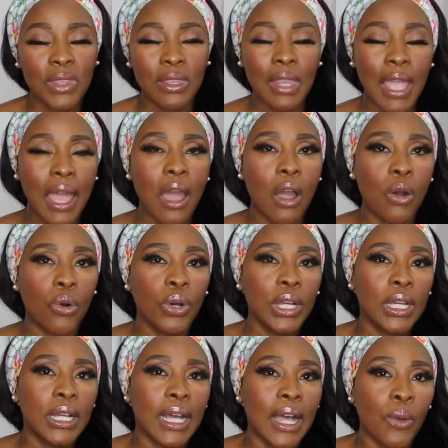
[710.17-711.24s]

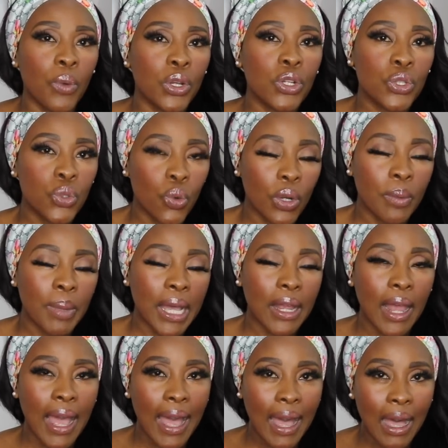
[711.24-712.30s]
Now, I want to talk
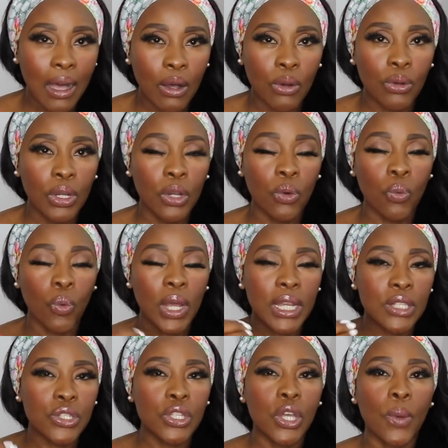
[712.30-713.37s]
about what
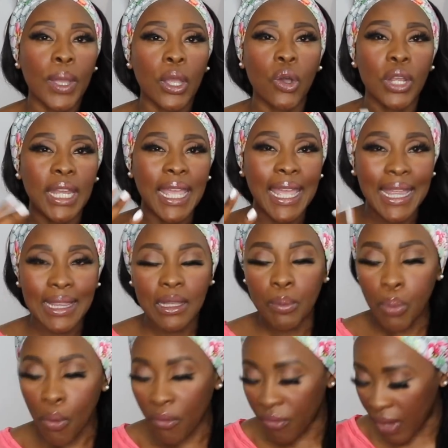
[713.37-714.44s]
is going on in the
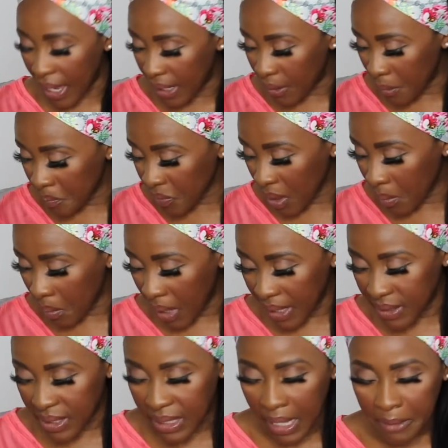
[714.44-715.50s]
provider
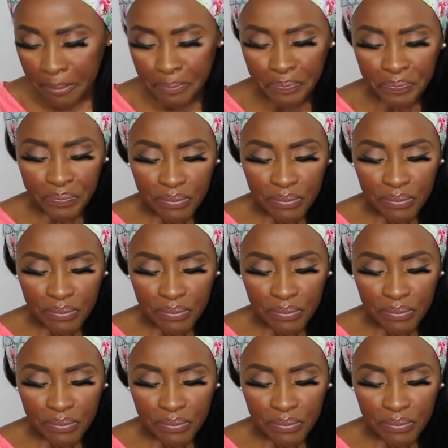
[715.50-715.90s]
mindset.